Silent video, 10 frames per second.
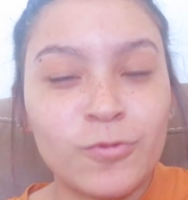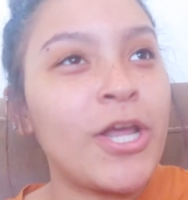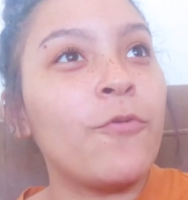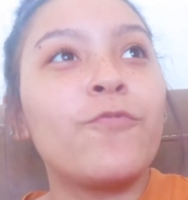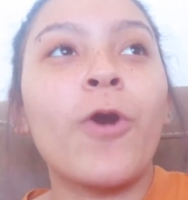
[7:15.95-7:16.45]
Well,
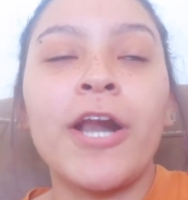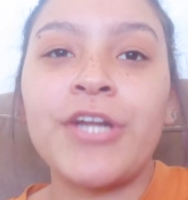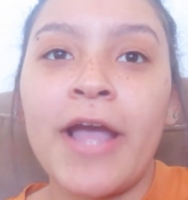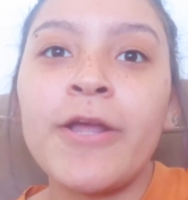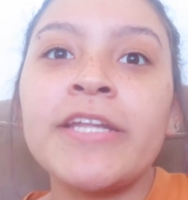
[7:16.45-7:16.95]
no,
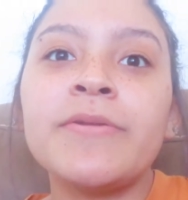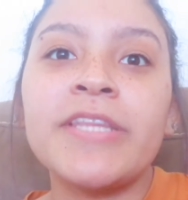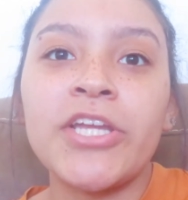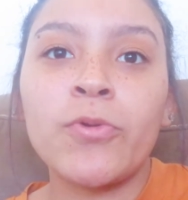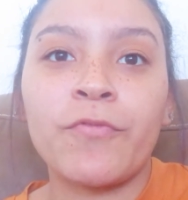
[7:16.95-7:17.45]
400. I
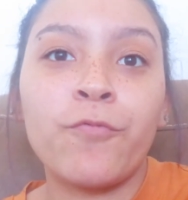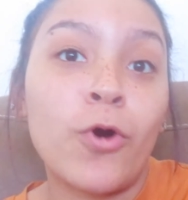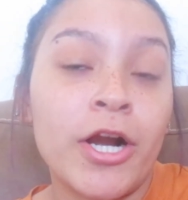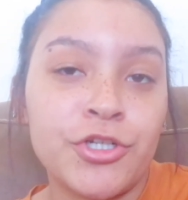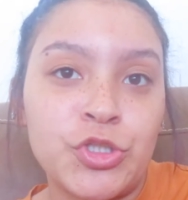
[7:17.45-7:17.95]
ended the year with
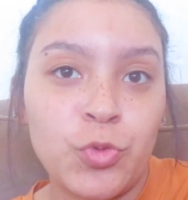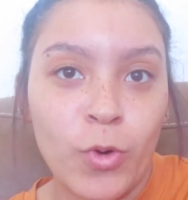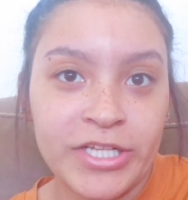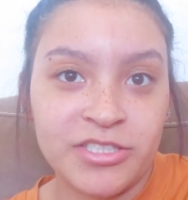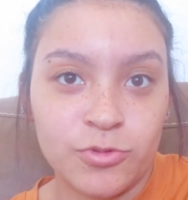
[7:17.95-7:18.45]

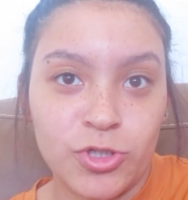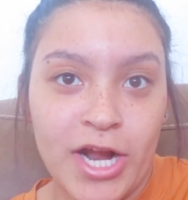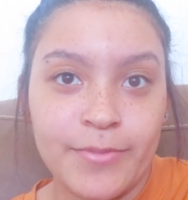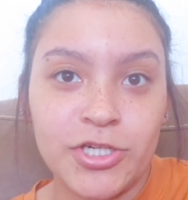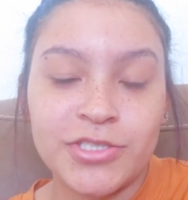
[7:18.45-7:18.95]
420
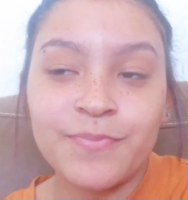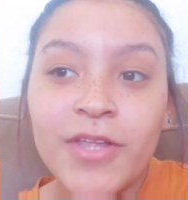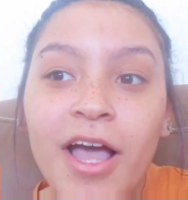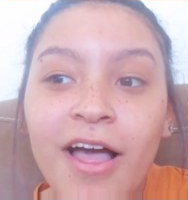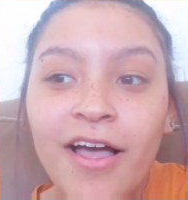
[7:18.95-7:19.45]
subscribers.
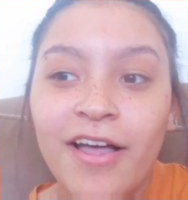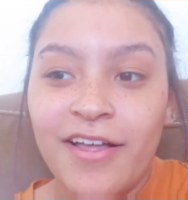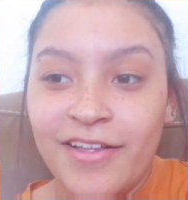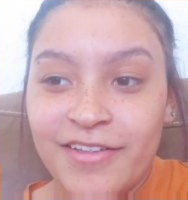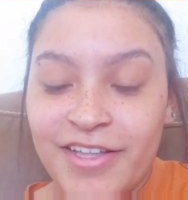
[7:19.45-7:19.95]

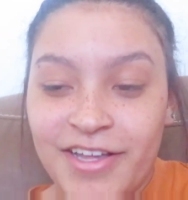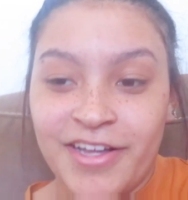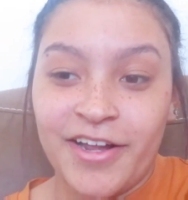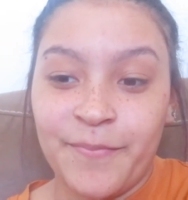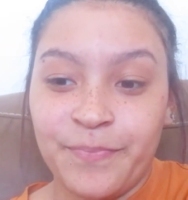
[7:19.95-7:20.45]

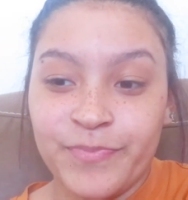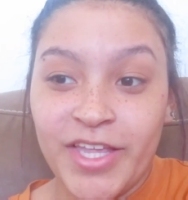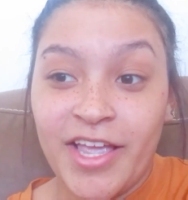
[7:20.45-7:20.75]
And